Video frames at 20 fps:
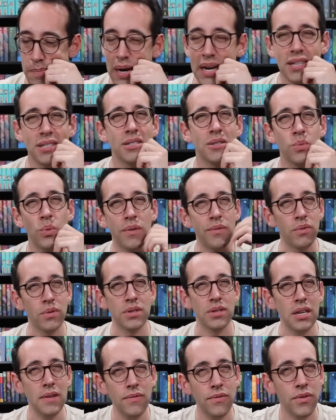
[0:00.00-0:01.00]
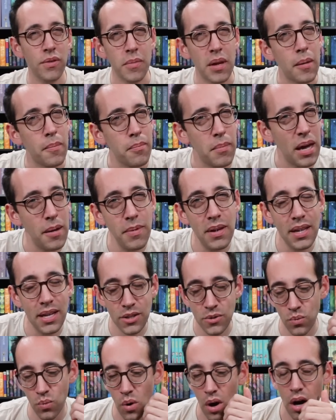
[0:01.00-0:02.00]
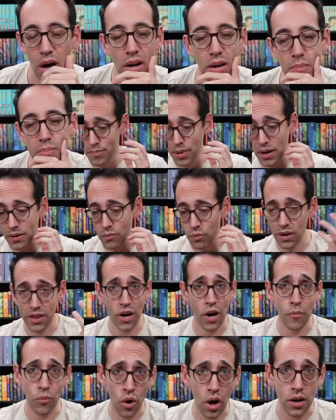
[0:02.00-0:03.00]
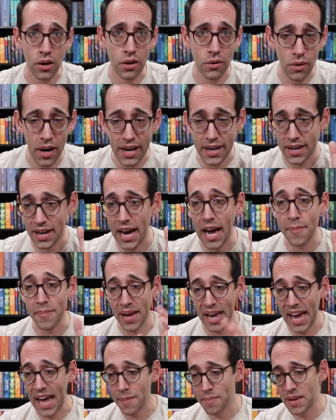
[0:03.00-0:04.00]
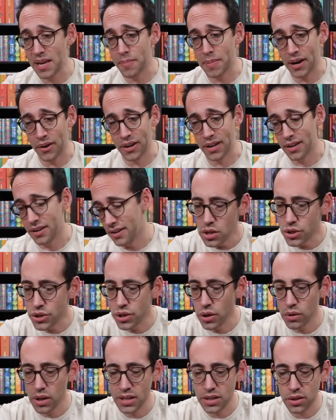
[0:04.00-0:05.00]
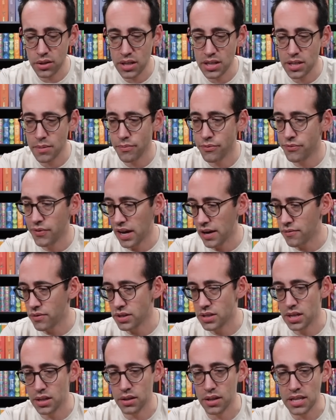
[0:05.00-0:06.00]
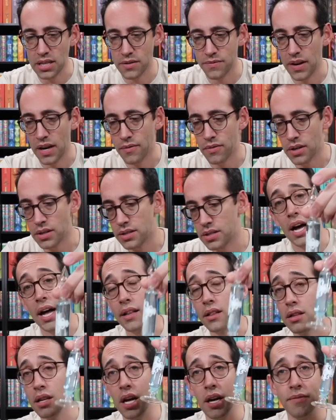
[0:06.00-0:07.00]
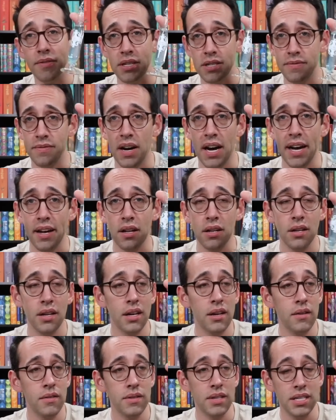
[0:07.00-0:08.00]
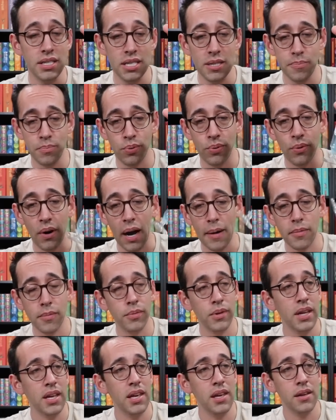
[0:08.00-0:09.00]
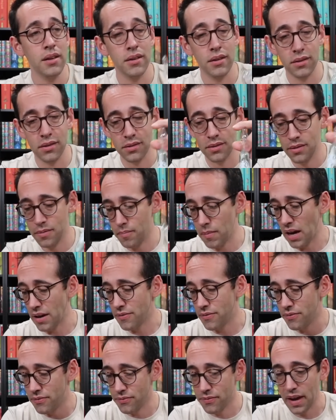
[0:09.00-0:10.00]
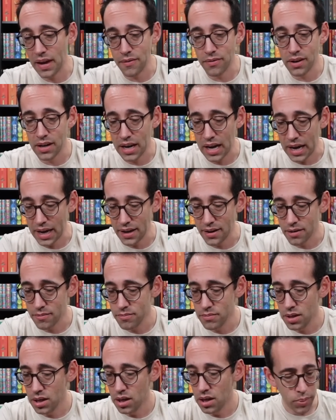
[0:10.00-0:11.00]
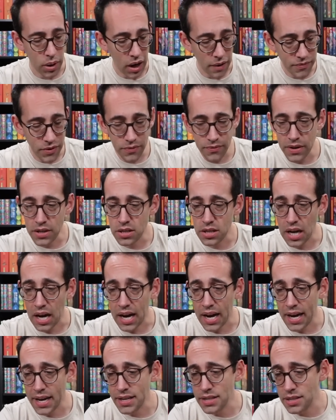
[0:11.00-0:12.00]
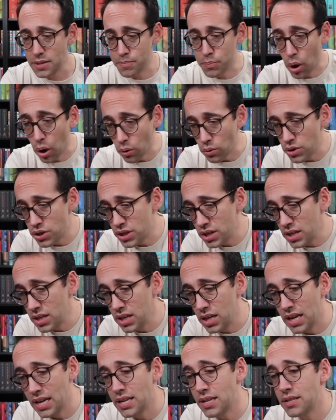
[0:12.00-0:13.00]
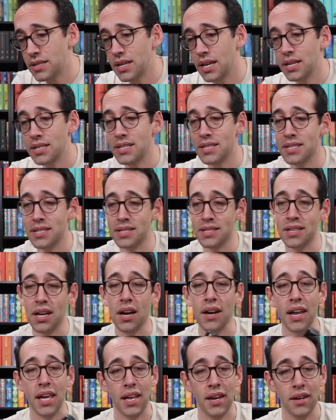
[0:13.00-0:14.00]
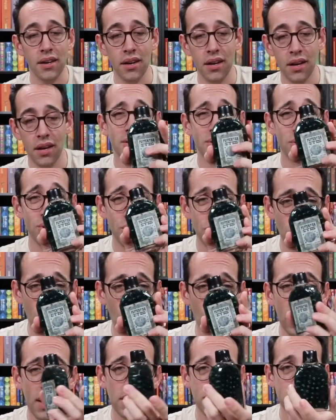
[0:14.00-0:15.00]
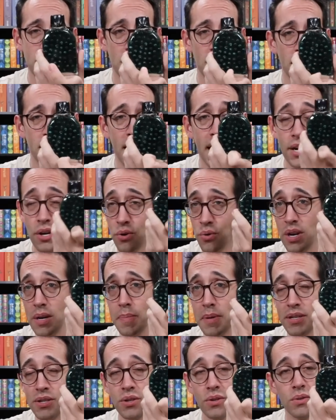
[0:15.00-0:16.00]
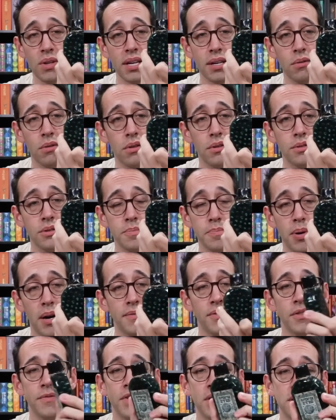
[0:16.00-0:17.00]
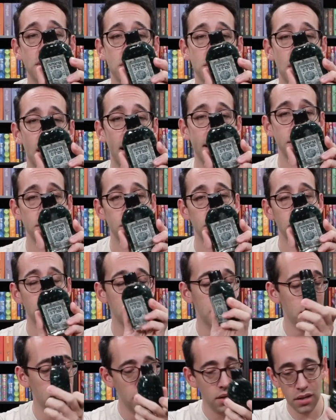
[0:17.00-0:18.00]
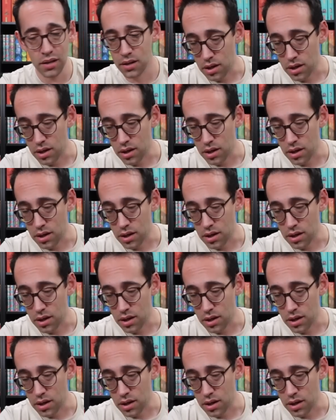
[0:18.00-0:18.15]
boxes we've received from them. Maybe that's wrong, but whether I'm wrong or right, I'm happy about it. So let's look at some favorites and least favorites. I love this vial. This is probably my favorite item. Pufferfish Eyes potion is stunning. So well done and creepy too, like all those pufferfish eyes looking at you.